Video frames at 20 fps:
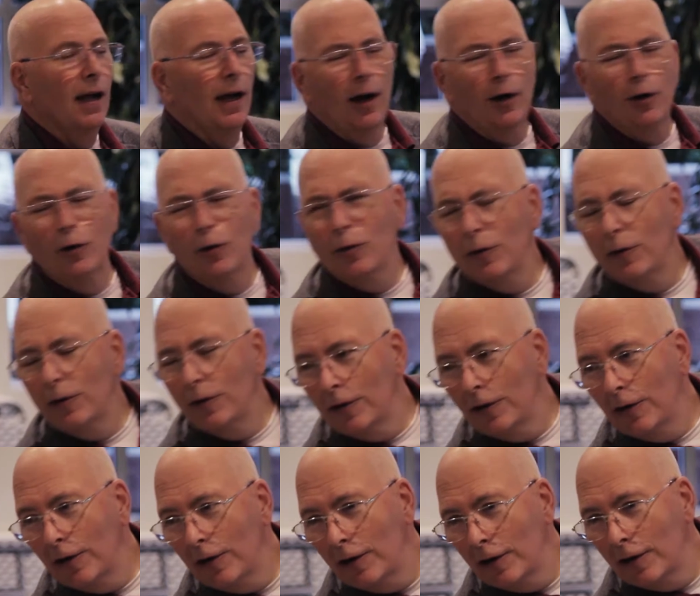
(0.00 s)
A who?
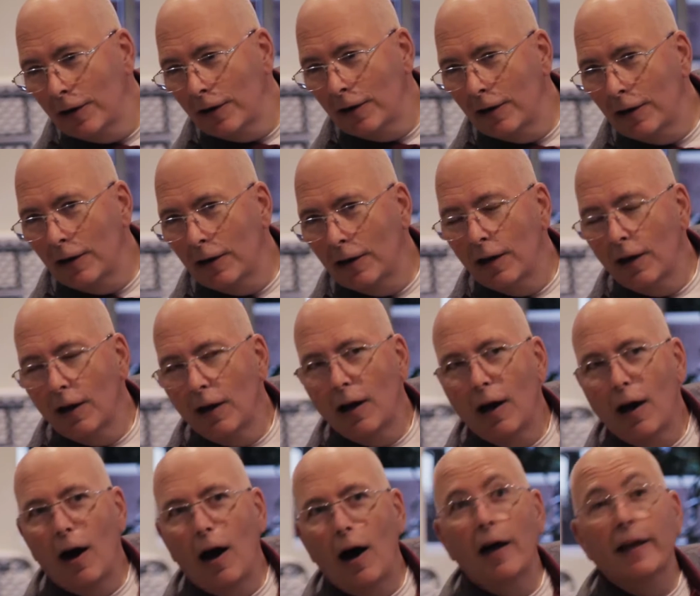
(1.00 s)

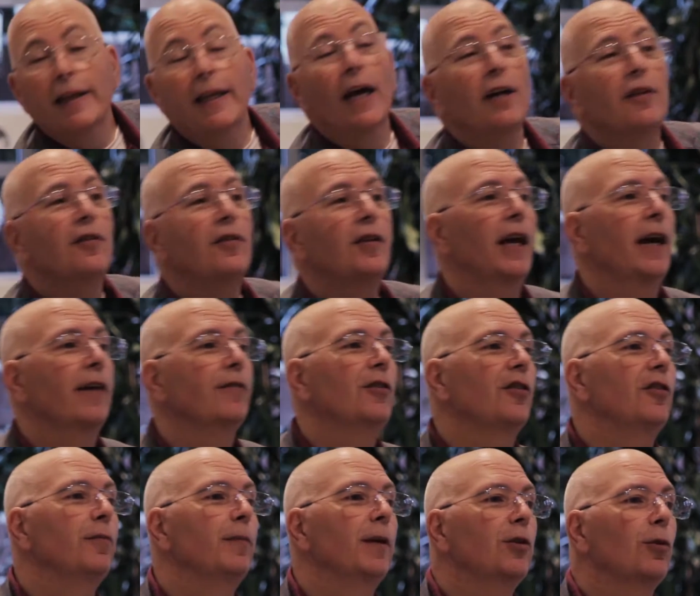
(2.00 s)
Roster? Yes, they have to
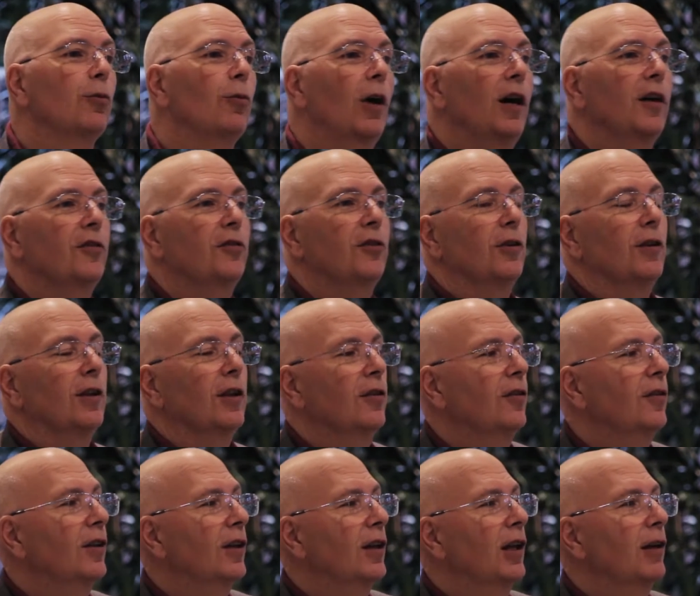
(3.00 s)
submit the roster. This is
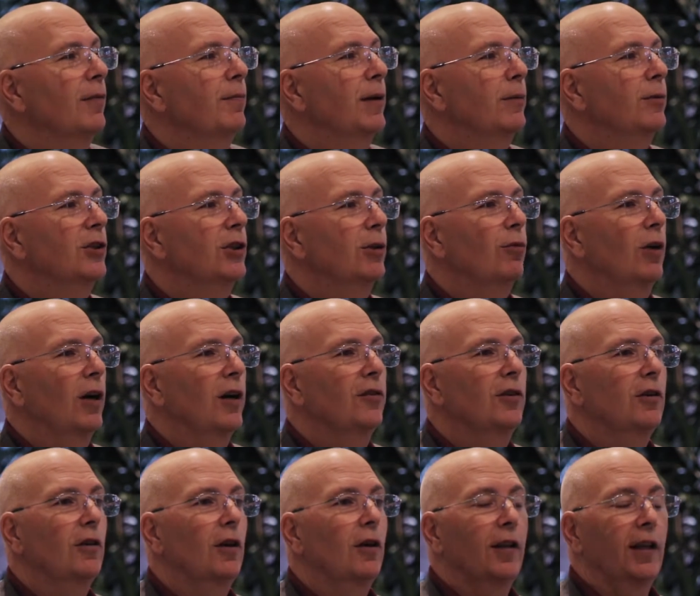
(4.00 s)
the club membership
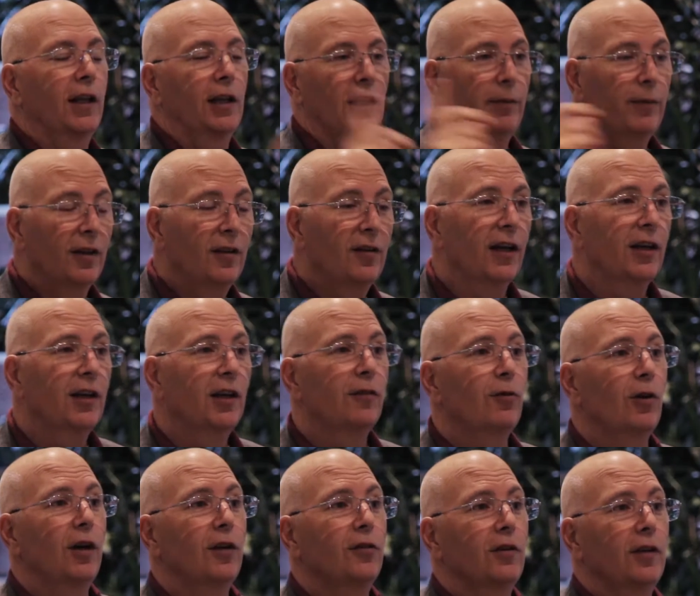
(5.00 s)
roster or the club executive
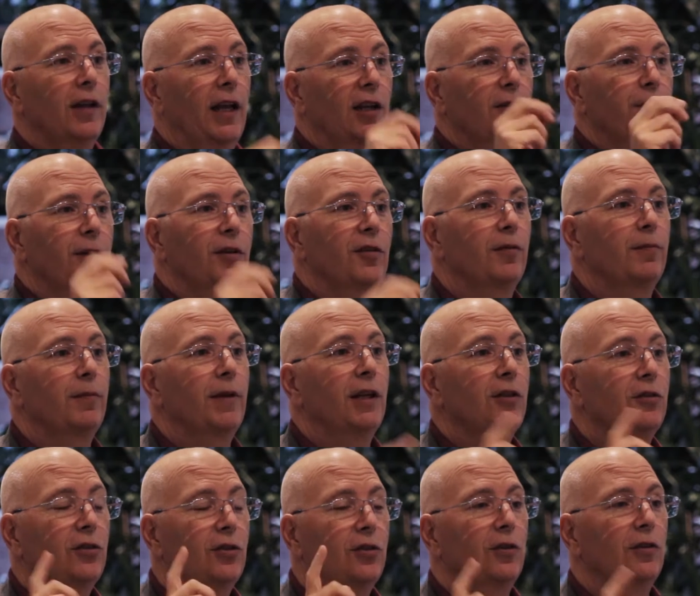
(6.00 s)
roster that has to be
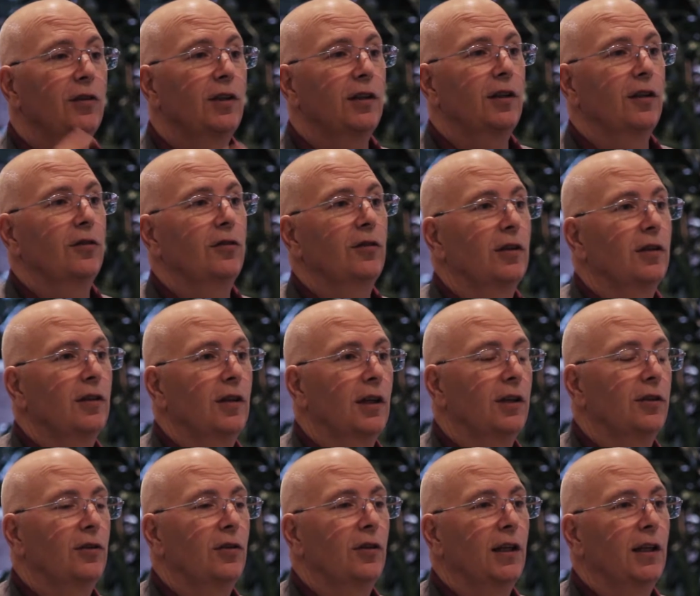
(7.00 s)
submitted to the district,
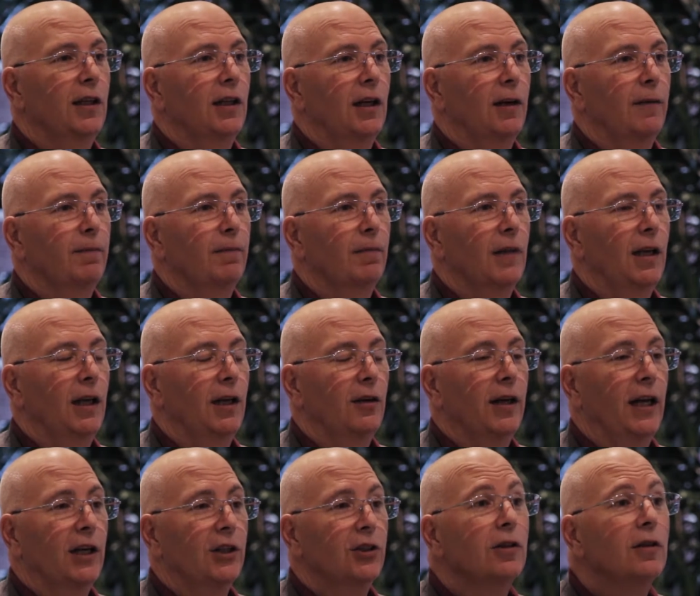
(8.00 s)
to the
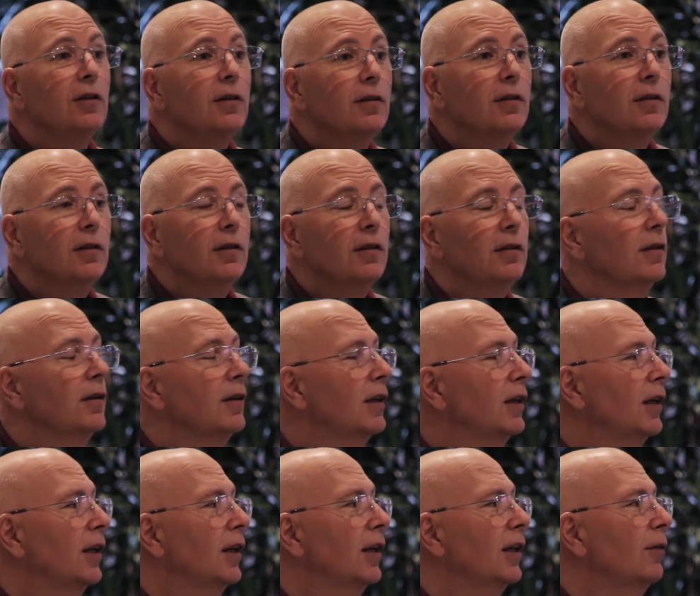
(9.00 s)
international.
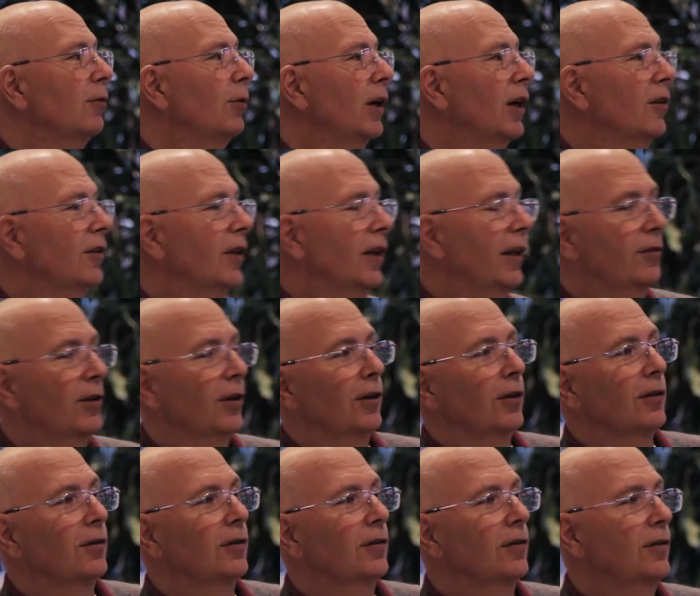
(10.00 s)
What else do they have to do?